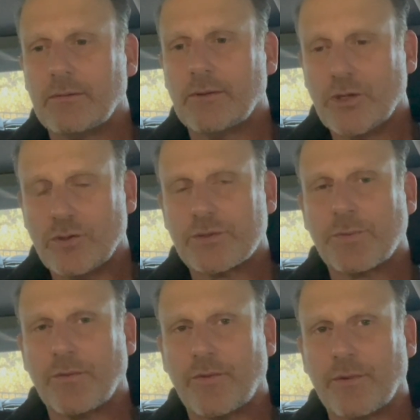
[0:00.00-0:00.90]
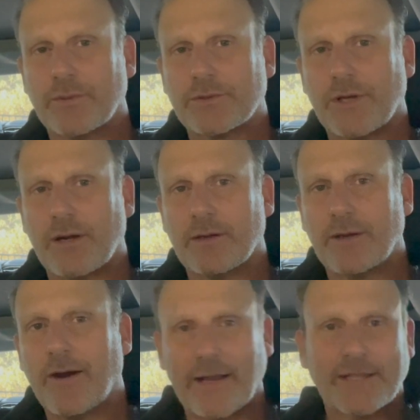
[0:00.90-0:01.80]
used performance car?
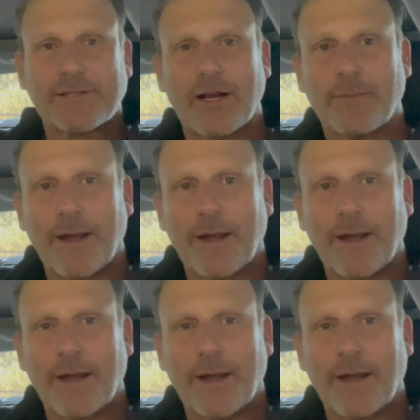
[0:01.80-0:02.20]
All right, let's talk about